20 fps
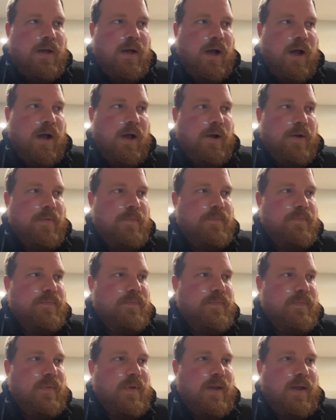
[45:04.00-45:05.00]
And
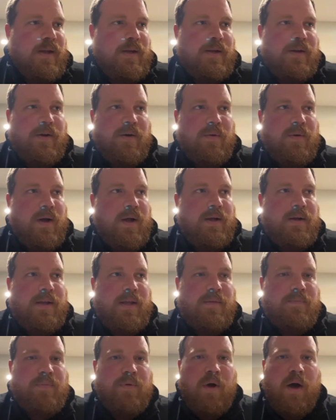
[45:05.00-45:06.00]
you know what?
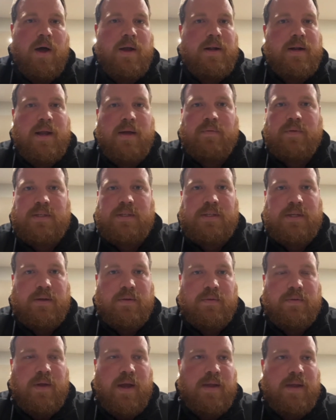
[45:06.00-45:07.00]
He brought it every
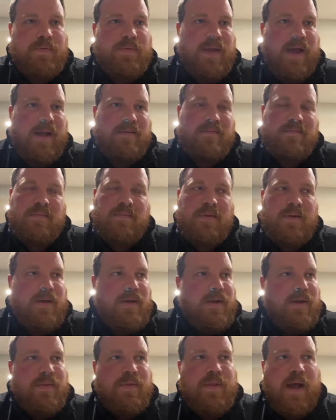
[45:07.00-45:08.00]
single night. That
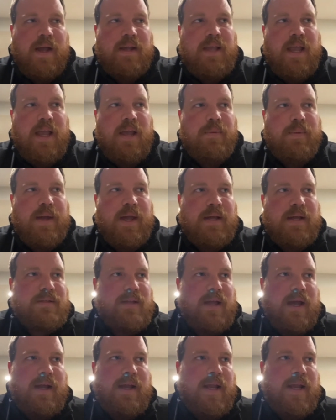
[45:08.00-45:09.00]
game against
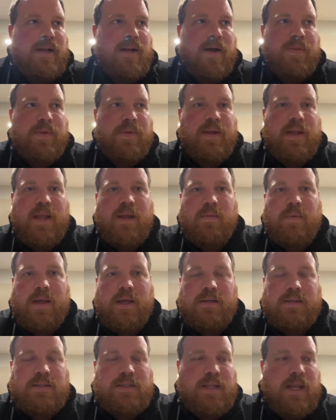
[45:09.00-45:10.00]
that 8-0 game
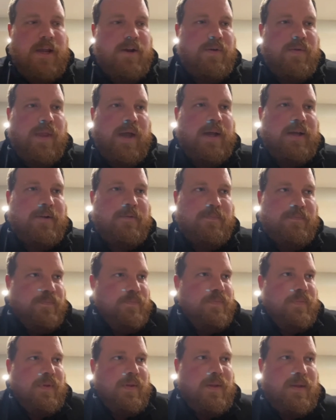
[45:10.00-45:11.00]
against Stayner, that,
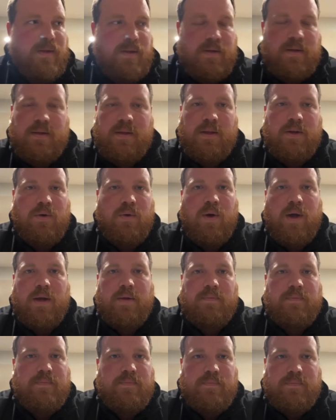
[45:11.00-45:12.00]
you know
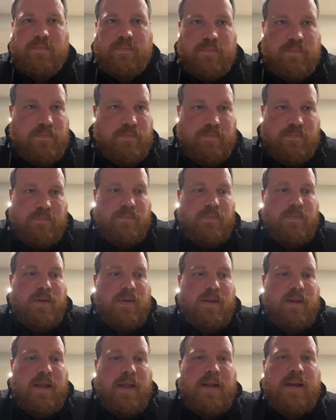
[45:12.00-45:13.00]
what?
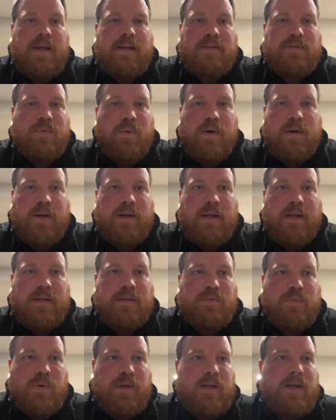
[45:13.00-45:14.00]
It is what it
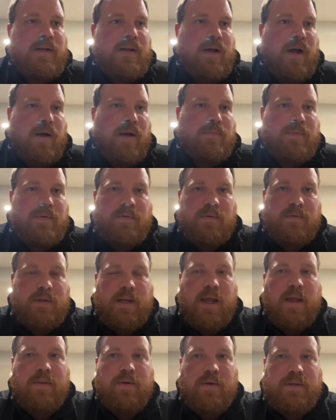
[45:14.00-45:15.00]
is. We didn't come
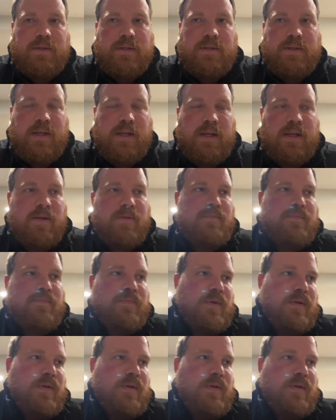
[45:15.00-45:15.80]
together as a team.